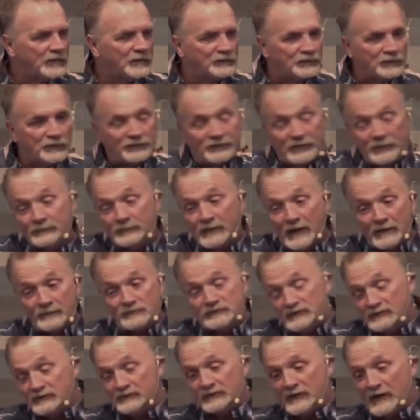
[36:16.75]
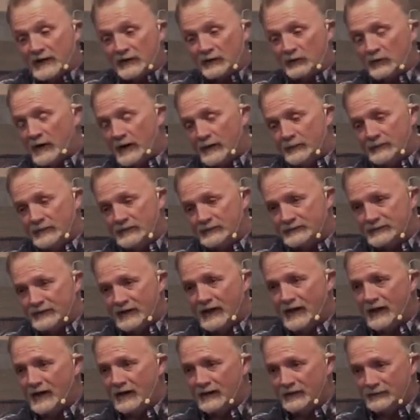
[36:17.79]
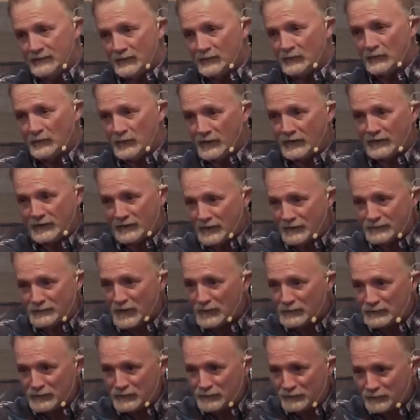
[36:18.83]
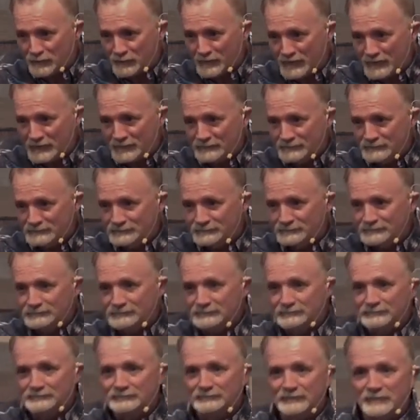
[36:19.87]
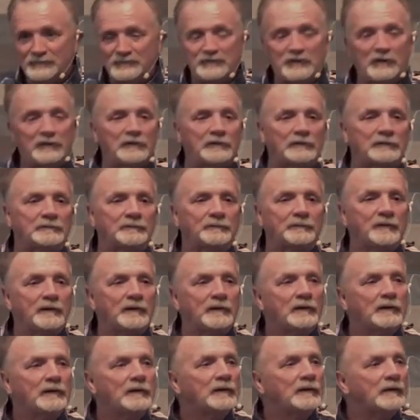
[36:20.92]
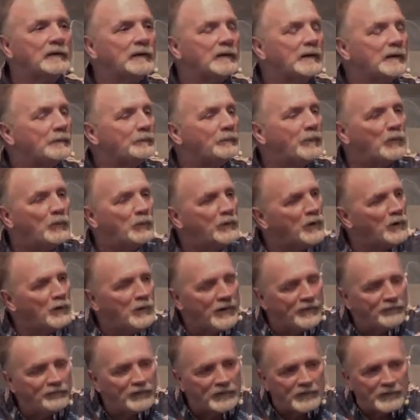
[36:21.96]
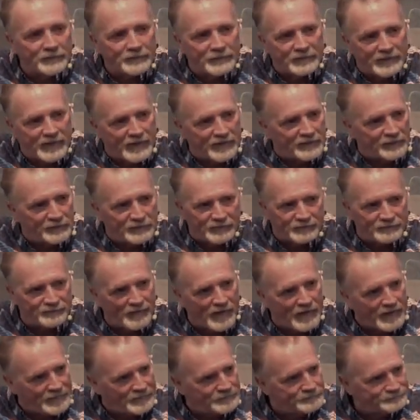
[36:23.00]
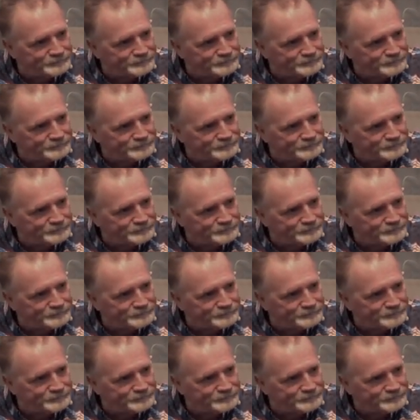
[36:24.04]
So sometimes she's got to grab me and say, hey, knucklehead, can I talk to you for a minute? Sure. But we don't ever come together to fight.